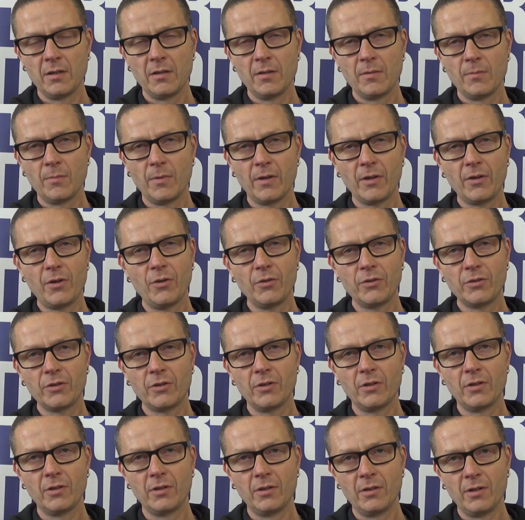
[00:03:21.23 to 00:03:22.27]
My
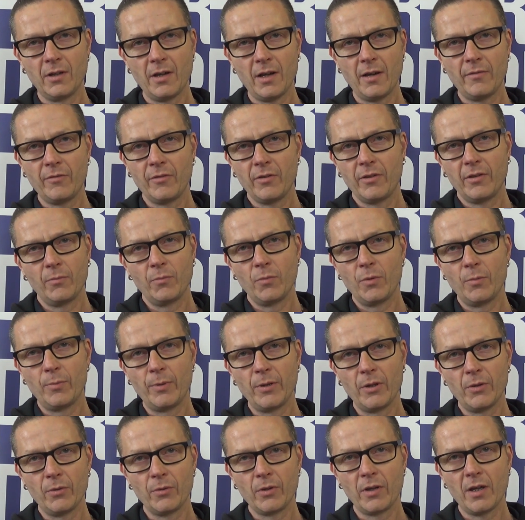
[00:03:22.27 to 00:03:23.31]
constant, everything will be
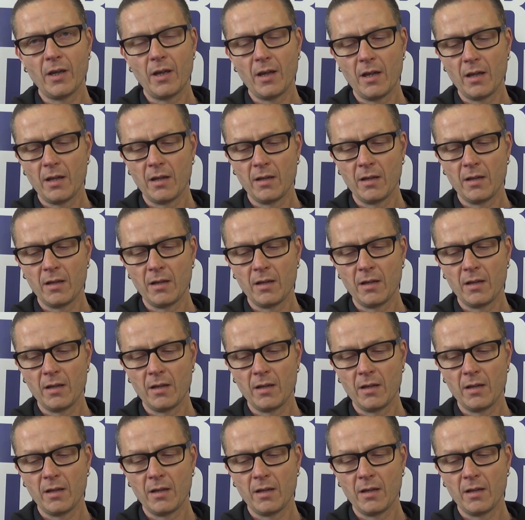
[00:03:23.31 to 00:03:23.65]
okay.